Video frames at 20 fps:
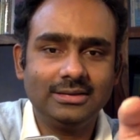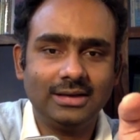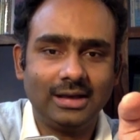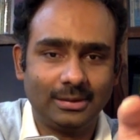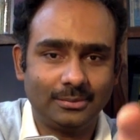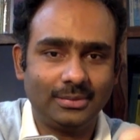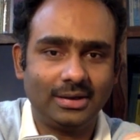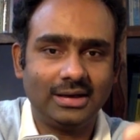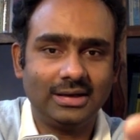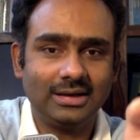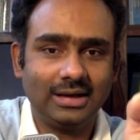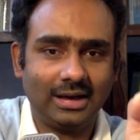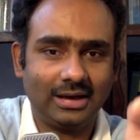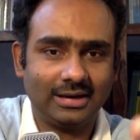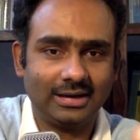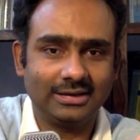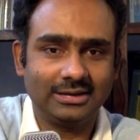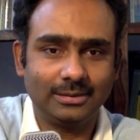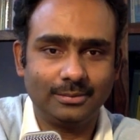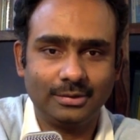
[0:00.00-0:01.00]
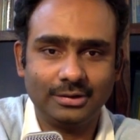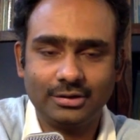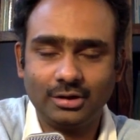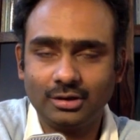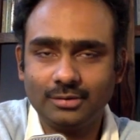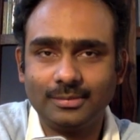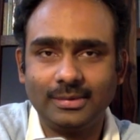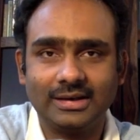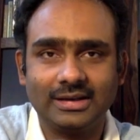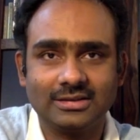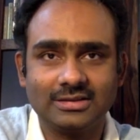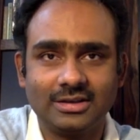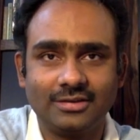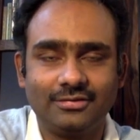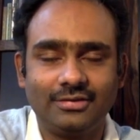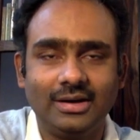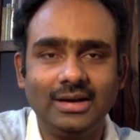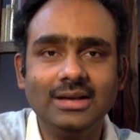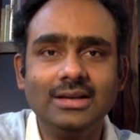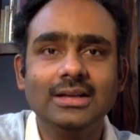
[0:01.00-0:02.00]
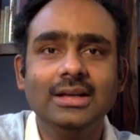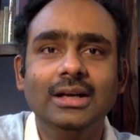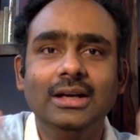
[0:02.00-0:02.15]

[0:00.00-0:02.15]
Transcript: MI, RI double dot minus FI,